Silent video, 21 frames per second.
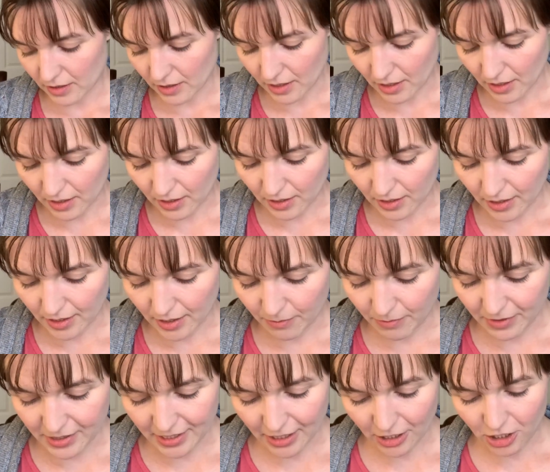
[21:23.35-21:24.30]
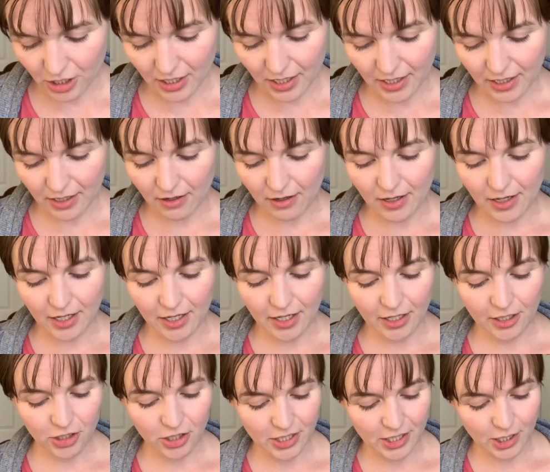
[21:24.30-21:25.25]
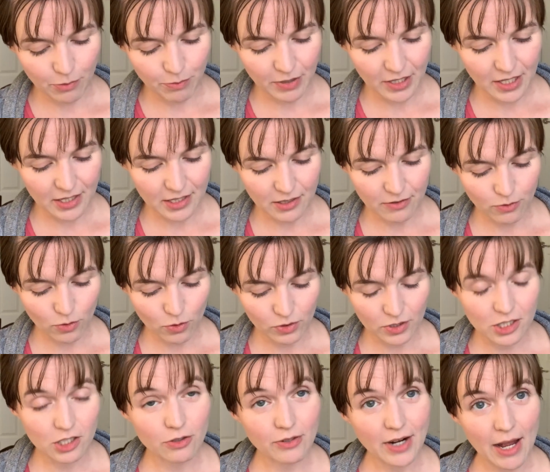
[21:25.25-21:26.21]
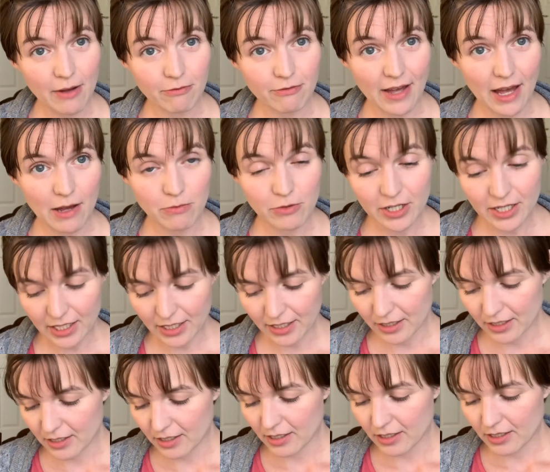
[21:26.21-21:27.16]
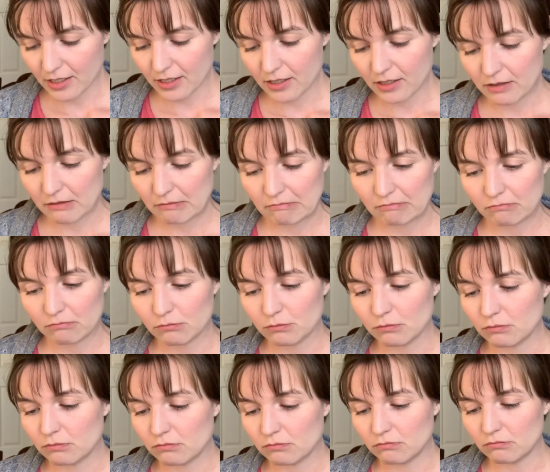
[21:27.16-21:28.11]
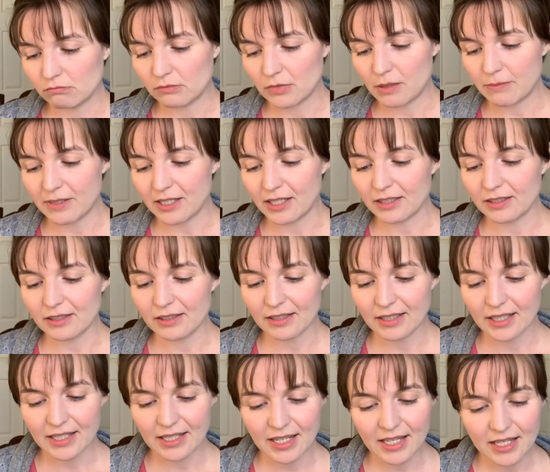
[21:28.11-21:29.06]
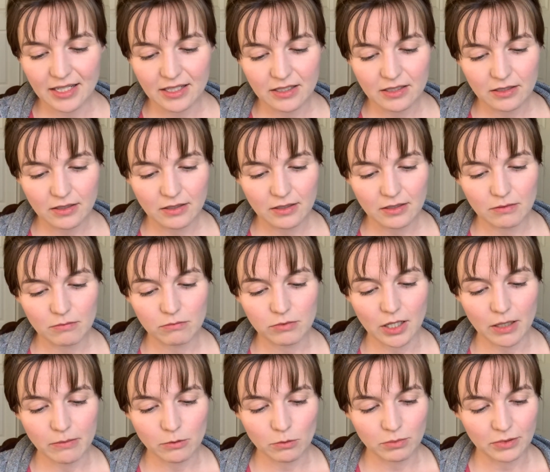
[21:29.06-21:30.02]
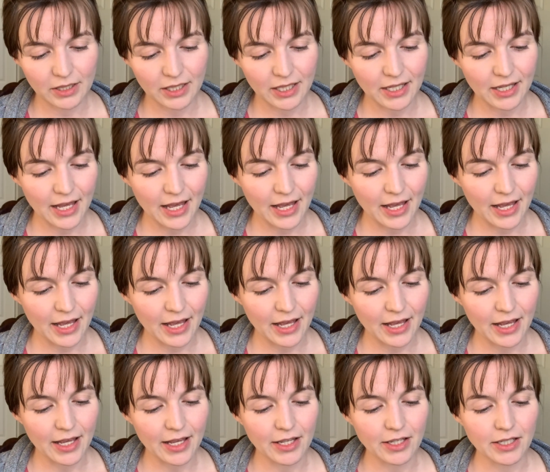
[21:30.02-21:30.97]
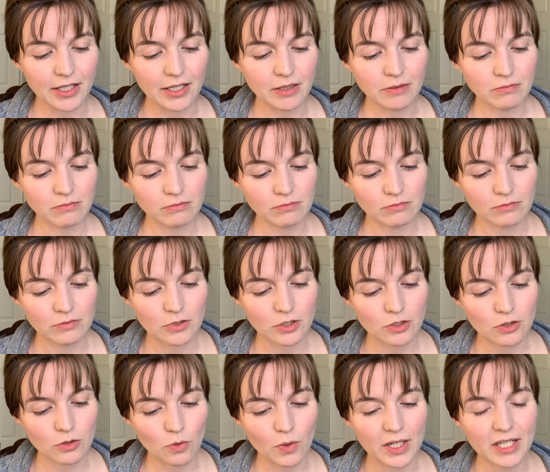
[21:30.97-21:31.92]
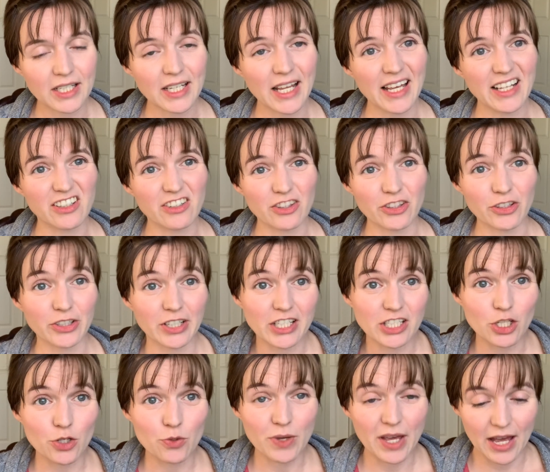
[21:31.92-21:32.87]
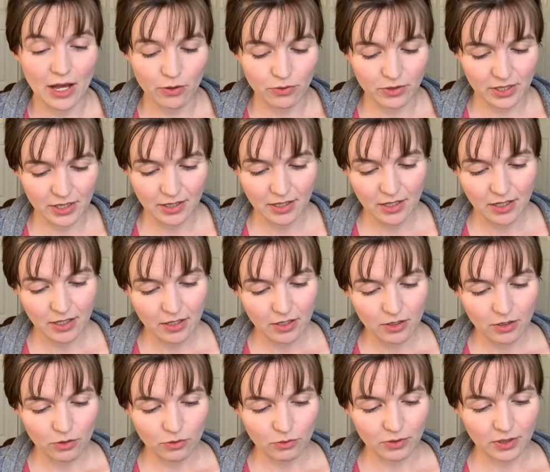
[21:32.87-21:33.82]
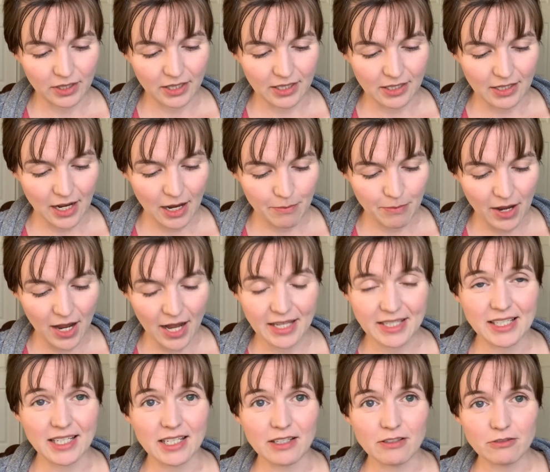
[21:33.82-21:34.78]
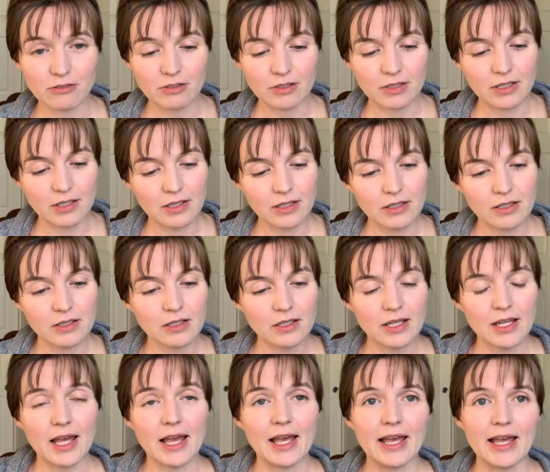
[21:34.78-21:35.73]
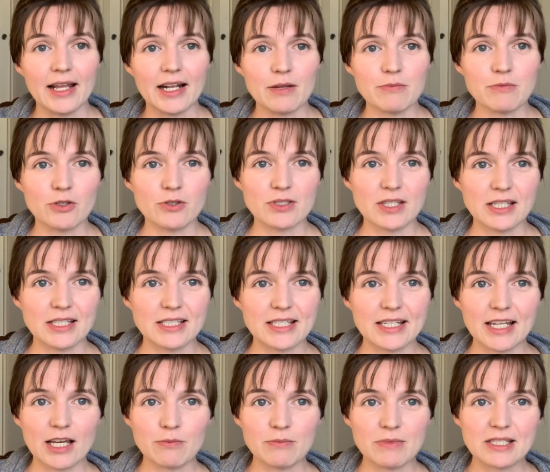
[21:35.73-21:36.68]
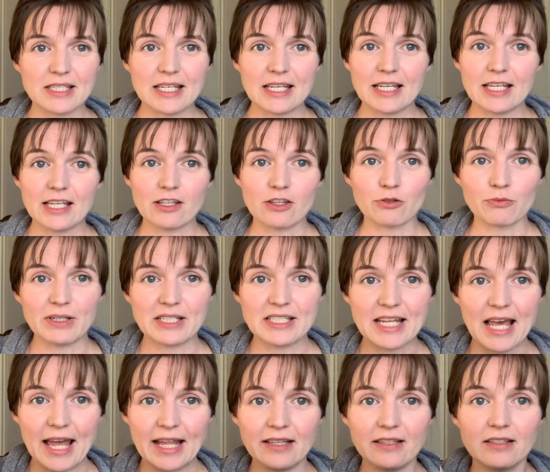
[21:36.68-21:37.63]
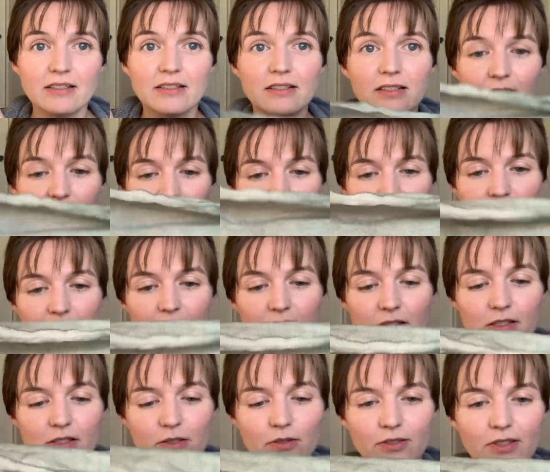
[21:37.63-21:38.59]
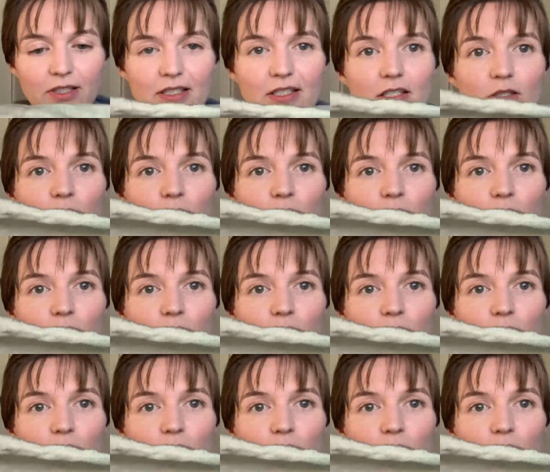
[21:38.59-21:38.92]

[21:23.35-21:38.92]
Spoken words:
I'm stitching it on just a piece of old scrap fabric, maybe a linen, probably a 28 or 32 count, really not positive, and I'm using DMC 310. So this is